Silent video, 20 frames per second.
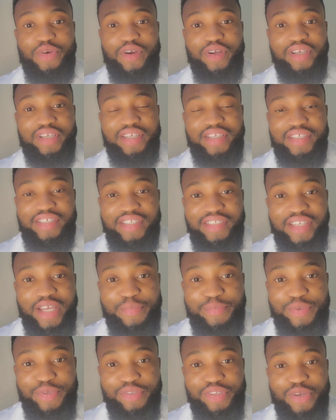una know the whole
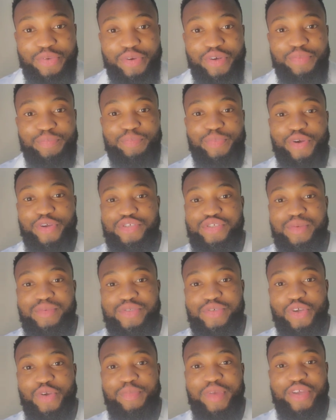stories.
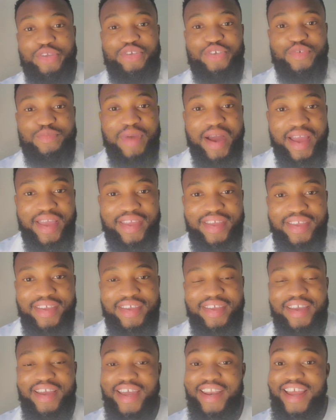So if the talk say why you don't call
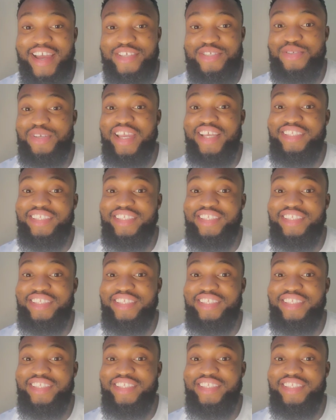the family members,